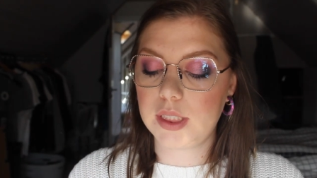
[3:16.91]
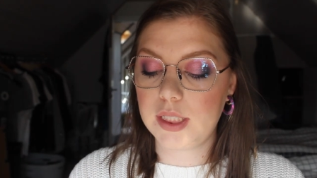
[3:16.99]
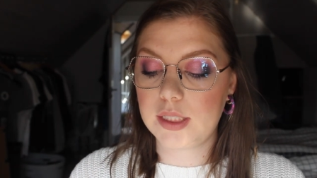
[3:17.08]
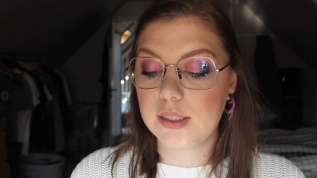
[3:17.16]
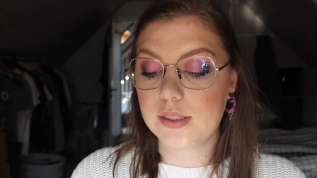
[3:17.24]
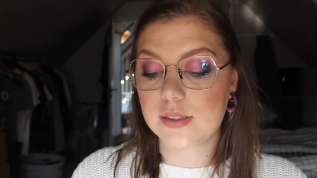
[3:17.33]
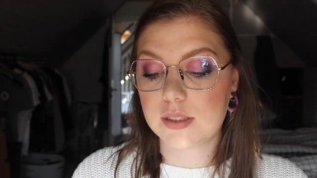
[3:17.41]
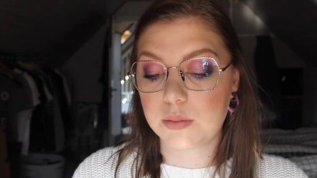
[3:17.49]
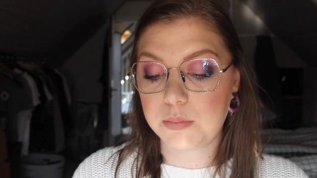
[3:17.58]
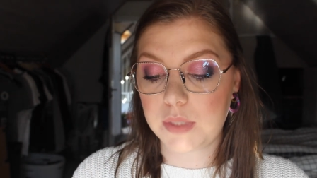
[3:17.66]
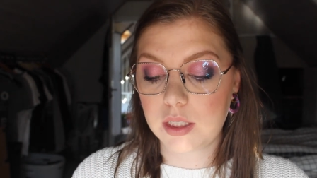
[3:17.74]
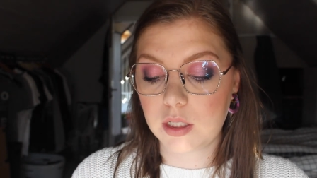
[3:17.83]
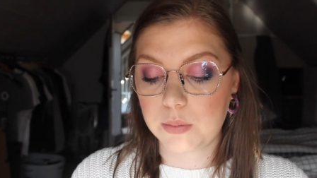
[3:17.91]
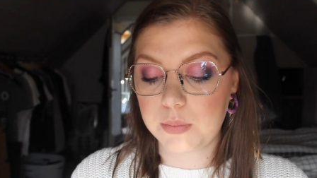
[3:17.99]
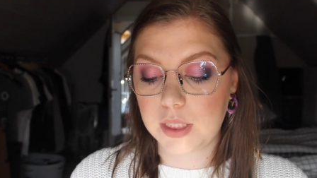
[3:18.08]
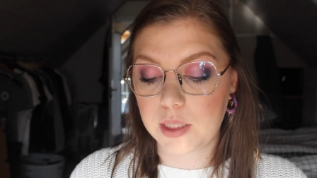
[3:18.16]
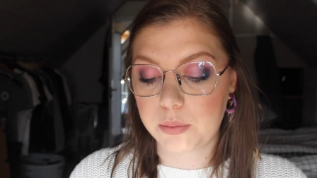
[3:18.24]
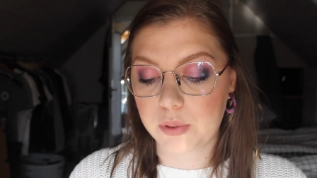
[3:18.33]
It is the Makeup
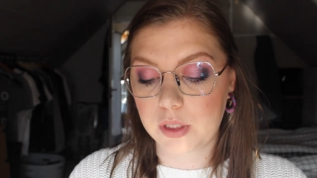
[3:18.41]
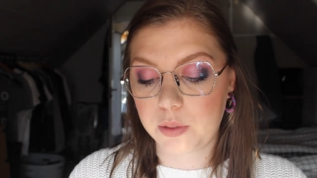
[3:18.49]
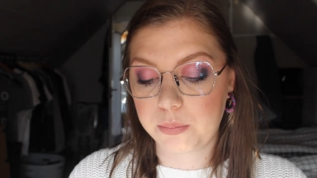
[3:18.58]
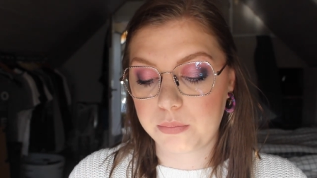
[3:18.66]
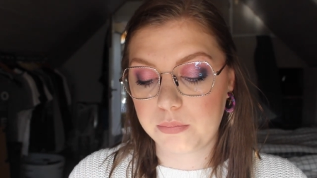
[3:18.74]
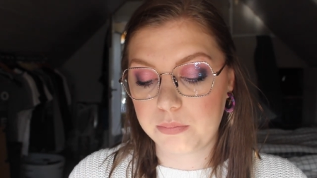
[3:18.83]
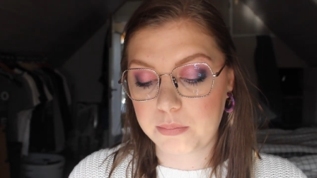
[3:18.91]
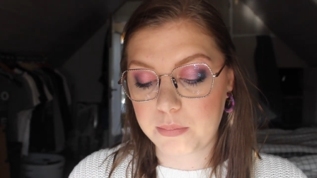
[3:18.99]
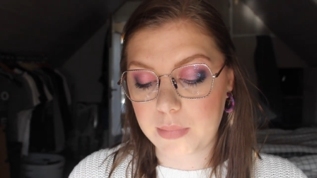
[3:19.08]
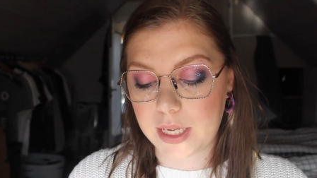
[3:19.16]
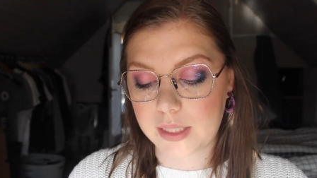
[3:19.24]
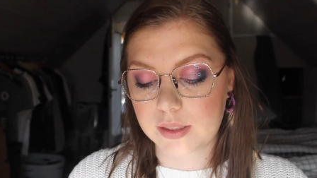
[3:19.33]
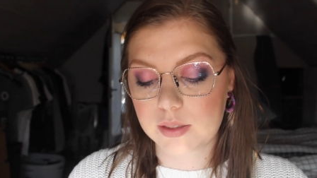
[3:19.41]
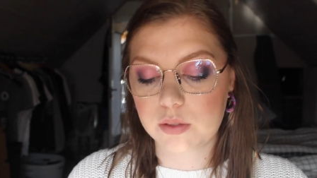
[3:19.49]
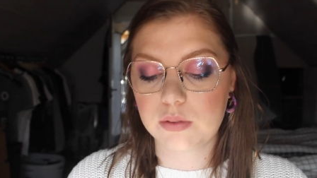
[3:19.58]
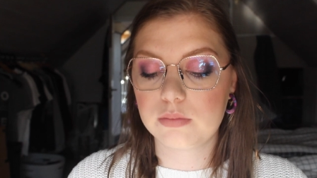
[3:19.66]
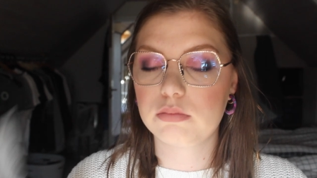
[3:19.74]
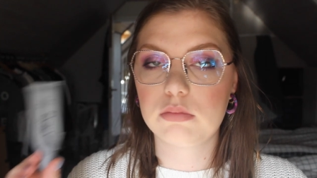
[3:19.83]
Library matte
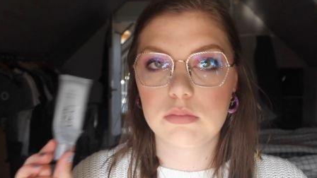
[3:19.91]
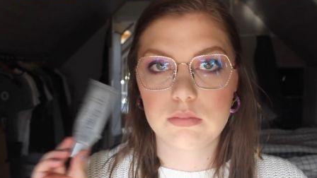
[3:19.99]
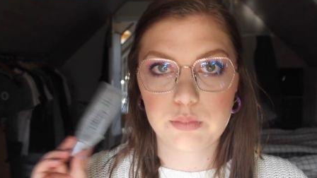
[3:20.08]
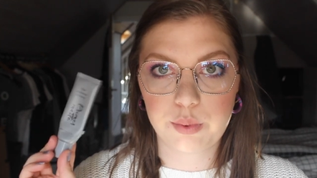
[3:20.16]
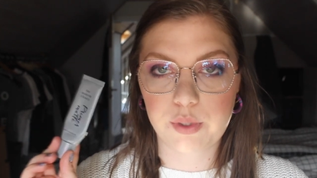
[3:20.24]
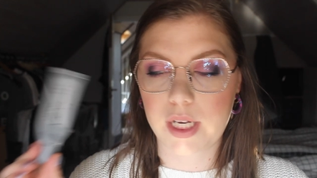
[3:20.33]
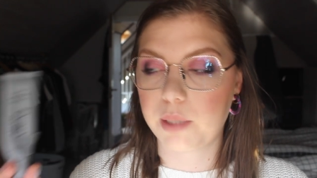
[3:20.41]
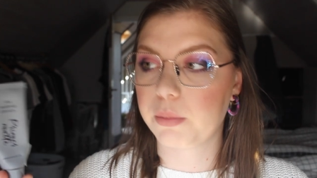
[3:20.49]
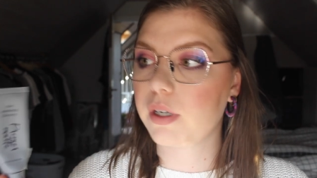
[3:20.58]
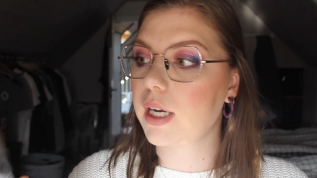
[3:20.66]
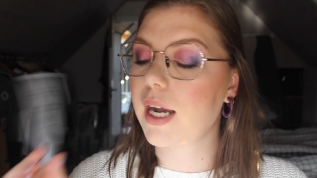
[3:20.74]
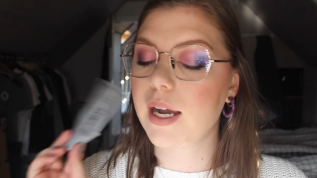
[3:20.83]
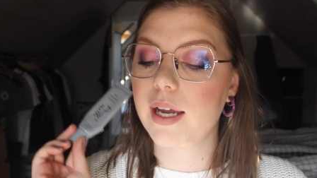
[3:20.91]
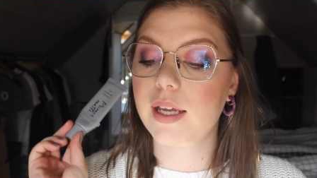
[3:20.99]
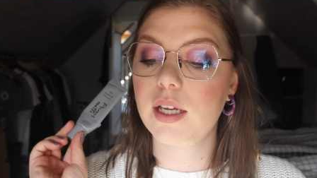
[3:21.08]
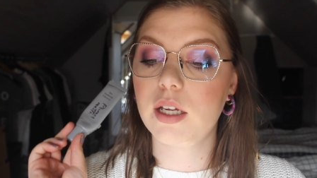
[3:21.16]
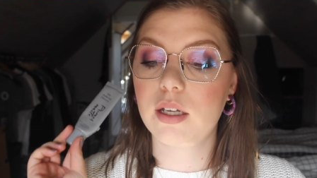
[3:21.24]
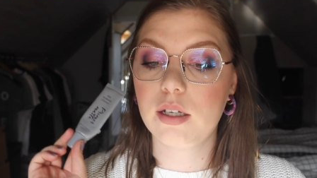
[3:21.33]
primer.
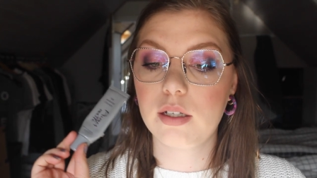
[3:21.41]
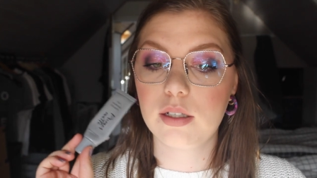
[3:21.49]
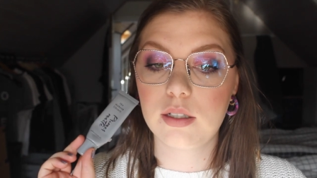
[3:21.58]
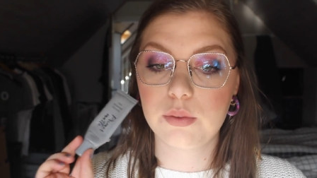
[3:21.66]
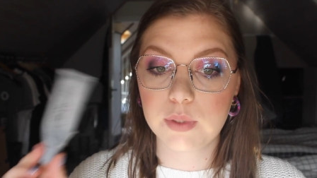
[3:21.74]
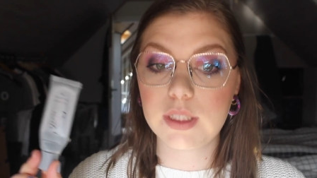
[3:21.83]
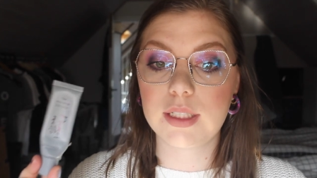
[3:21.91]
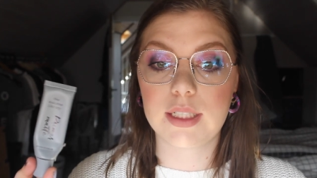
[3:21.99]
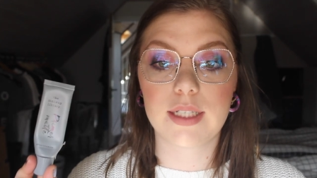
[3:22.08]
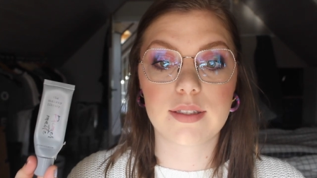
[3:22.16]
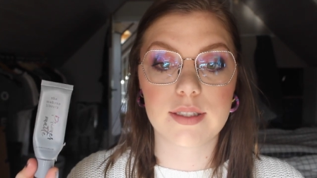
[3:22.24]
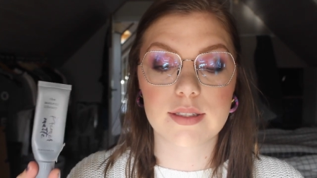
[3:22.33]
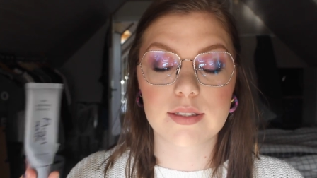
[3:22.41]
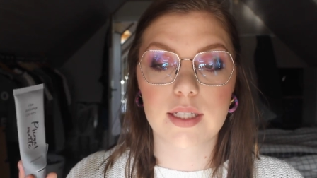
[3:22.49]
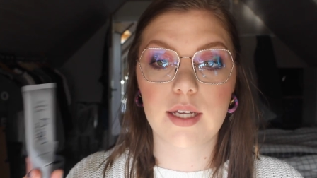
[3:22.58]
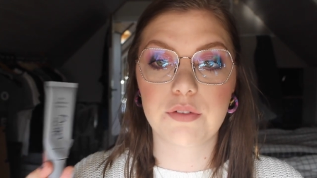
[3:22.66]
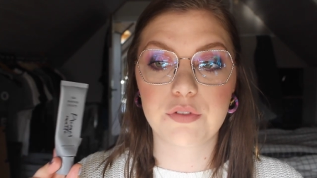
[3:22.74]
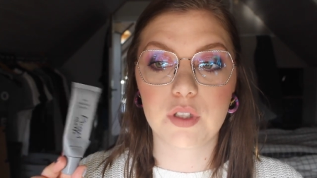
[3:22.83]
I really like this,
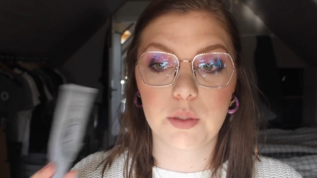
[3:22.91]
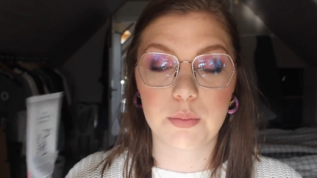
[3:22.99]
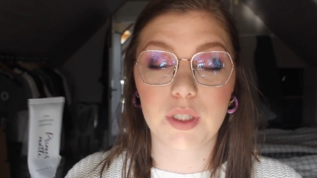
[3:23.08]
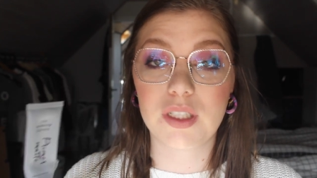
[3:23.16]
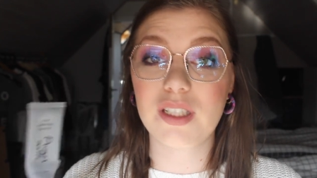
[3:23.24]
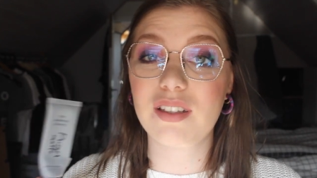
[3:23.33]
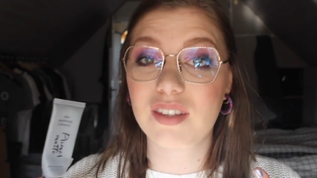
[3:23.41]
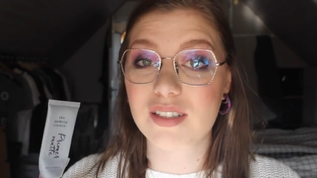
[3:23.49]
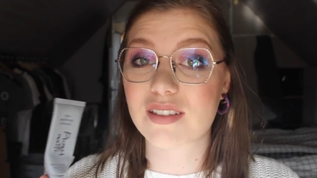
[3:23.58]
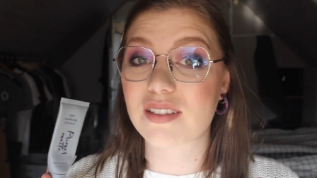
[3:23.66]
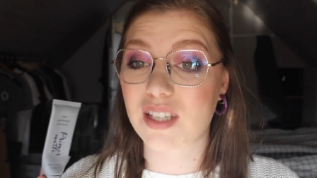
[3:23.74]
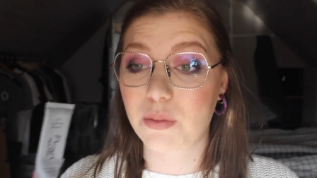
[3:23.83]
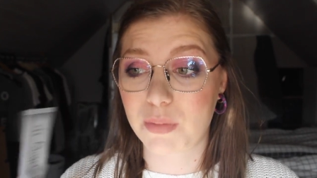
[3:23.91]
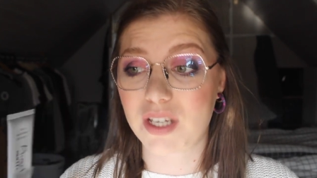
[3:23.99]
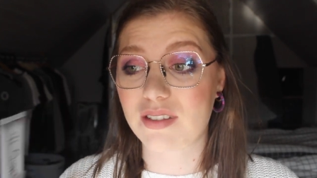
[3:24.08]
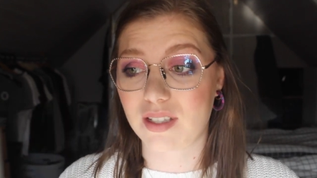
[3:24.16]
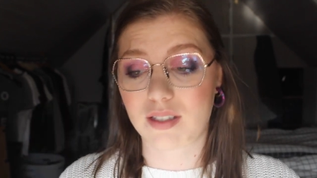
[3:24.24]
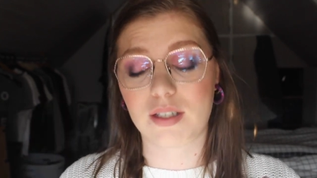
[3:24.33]
and for the money this is
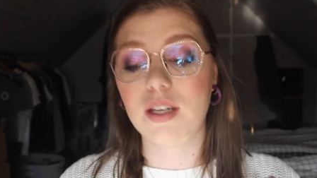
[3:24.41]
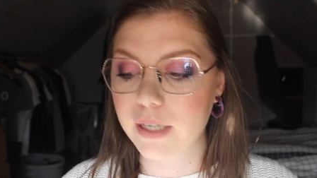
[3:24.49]
amazing.